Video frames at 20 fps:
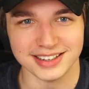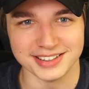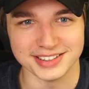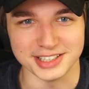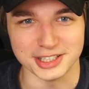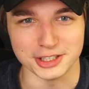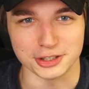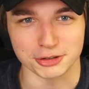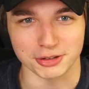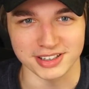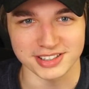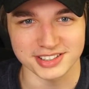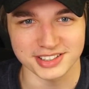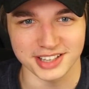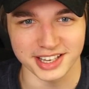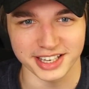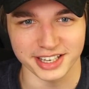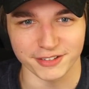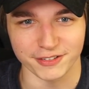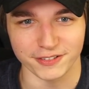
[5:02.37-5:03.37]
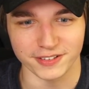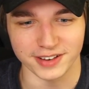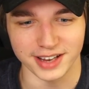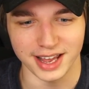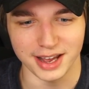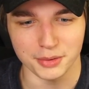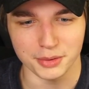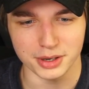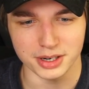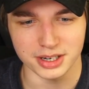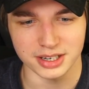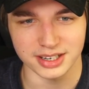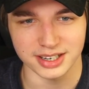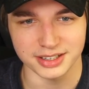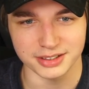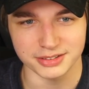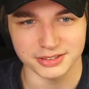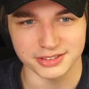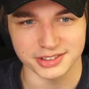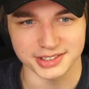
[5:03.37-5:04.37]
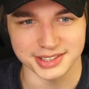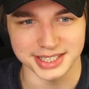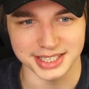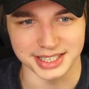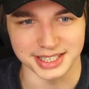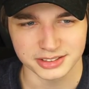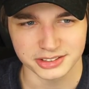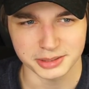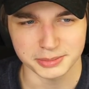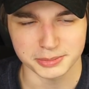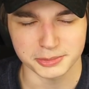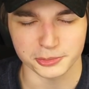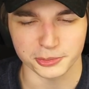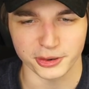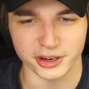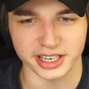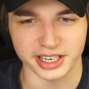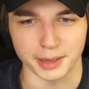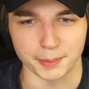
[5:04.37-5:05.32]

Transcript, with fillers: Is he dressed like a flower? I don't see it. Seems more like a